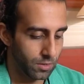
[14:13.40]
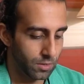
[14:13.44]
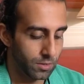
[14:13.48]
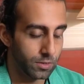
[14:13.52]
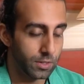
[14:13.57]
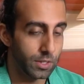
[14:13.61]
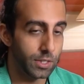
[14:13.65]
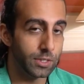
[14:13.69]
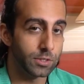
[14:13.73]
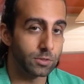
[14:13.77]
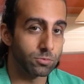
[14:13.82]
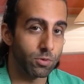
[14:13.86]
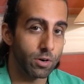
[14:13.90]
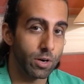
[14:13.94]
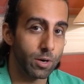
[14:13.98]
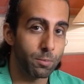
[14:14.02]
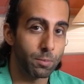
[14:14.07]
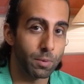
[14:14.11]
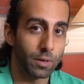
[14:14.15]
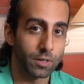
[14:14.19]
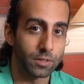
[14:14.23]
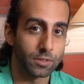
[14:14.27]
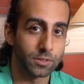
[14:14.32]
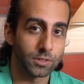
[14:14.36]
These rear
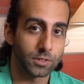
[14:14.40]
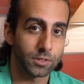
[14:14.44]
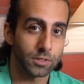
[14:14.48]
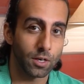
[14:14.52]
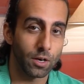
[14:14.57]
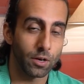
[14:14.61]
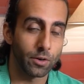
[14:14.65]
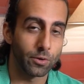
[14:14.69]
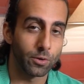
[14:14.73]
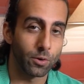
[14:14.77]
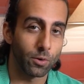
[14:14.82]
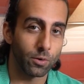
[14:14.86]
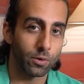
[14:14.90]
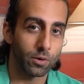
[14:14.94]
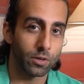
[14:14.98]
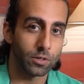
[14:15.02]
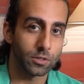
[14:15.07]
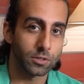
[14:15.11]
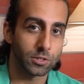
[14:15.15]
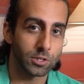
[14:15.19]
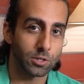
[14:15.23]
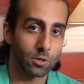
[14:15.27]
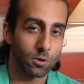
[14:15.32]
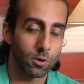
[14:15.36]
buttons are not going to
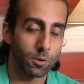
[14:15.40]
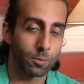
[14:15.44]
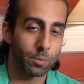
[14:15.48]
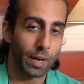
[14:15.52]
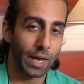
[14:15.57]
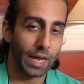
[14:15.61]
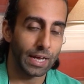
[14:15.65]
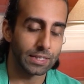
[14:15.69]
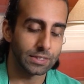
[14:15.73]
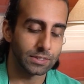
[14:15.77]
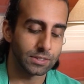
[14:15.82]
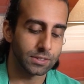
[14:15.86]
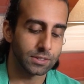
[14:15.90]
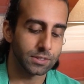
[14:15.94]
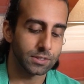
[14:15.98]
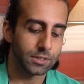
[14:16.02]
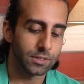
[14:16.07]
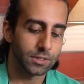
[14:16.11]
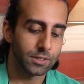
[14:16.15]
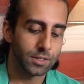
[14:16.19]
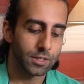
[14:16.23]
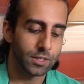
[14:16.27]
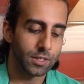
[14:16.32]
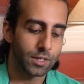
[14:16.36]
show up as
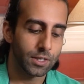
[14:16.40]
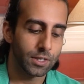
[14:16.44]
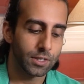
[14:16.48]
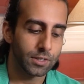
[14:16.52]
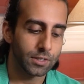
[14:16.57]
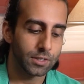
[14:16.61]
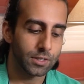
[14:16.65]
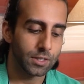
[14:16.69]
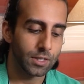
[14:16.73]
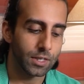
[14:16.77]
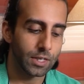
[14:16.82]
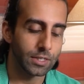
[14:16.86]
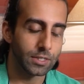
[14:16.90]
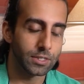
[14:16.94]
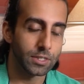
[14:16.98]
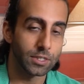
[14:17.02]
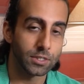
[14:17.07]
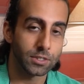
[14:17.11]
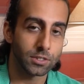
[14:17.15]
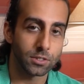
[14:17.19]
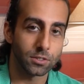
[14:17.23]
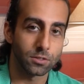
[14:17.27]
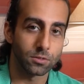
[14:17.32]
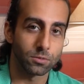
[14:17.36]

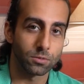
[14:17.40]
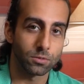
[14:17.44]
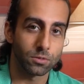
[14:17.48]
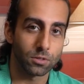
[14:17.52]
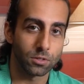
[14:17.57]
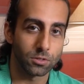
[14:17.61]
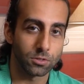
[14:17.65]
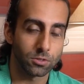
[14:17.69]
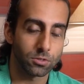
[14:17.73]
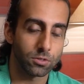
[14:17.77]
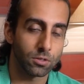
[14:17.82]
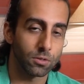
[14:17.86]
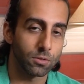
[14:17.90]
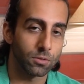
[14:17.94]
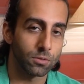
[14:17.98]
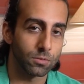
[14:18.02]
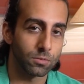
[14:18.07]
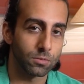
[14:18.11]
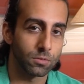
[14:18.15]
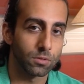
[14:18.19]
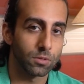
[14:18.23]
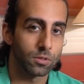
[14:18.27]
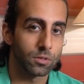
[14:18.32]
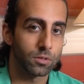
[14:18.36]
additional
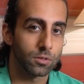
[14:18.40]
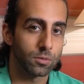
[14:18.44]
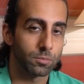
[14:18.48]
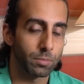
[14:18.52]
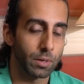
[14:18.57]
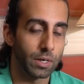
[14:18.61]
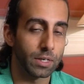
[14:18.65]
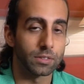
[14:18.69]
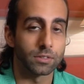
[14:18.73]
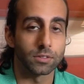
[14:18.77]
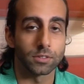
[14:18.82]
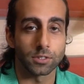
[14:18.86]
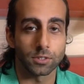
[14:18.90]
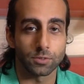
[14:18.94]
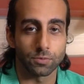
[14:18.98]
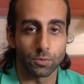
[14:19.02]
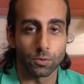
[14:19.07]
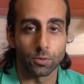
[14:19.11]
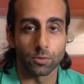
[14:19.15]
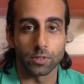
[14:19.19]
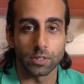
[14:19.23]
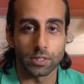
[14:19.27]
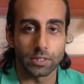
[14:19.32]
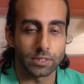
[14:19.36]
control buttons
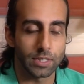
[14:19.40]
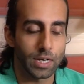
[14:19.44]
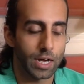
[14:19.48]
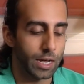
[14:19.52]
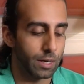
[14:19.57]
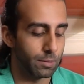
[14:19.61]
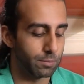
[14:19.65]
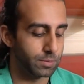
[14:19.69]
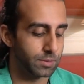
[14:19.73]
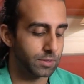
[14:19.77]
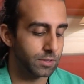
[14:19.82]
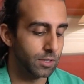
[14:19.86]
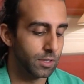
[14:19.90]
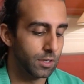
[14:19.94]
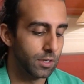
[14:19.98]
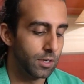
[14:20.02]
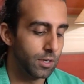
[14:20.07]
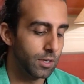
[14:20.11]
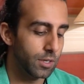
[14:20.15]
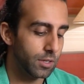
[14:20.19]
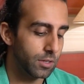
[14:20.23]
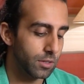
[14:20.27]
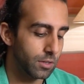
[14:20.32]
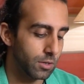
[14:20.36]
for these apps
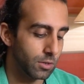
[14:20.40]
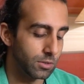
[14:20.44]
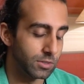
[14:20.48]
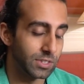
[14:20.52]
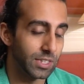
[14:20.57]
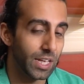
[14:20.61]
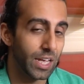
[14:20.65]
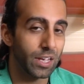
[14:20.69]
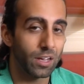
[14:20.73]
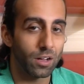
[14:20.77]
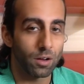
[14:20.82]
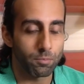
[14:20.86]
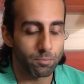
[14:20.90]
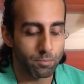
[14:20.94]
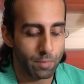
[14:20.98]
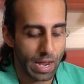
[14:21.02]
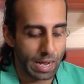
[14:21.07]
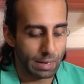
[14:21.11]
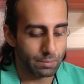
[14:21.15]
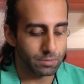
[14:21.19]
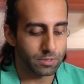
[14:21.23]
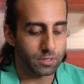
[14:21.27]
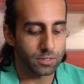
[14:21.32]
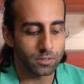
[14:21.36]
because they are
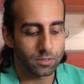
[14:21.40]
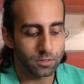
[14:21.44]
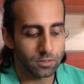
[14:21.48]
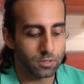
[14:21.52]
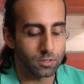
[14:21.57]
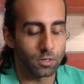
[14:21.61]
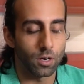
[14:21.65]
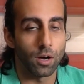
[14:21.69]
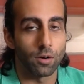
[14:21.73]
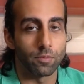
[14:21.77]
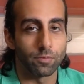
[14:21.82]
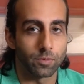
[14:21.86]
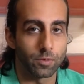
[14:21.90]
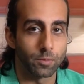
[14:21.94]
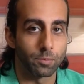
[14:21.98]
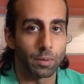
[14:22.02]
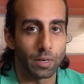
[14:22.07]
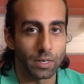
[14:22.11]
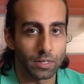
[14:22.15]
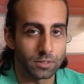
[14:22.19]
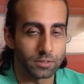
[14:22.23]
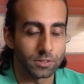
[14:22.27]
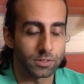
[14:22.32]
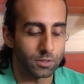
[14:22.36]
mapped to other
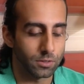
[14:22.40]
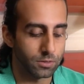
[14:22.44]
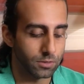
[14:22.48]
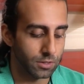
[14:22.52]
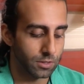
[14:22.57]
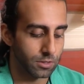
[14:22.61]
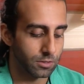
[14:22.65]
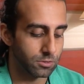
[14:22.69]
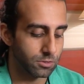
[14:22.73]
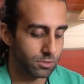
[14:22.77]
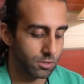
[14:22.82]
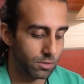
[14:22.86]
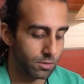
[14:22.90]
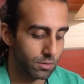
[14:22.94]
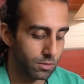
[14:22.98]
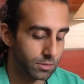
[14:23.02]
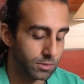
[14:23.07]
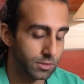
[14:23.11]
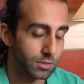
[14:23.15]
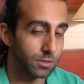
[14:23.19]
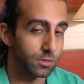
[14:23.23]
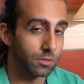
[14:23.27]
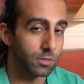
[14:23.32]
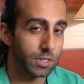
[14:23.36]
buttons on the controller,
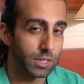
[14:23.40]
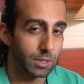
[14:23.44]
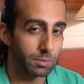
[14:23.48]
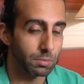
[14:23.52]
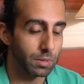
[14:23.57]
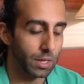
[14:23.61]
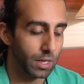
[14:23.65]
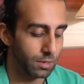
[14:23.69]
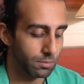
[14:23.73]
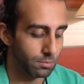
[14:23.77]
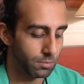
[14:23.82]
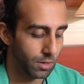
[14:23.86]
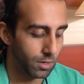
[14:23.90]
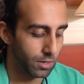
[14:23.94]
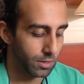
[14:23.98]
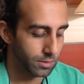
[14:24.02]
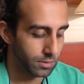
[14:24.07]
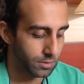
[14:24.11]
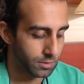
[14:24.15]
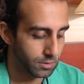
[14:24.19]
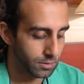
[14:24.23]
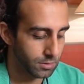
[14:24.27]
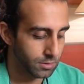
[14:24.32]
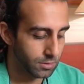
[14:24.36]
so keep that in mind.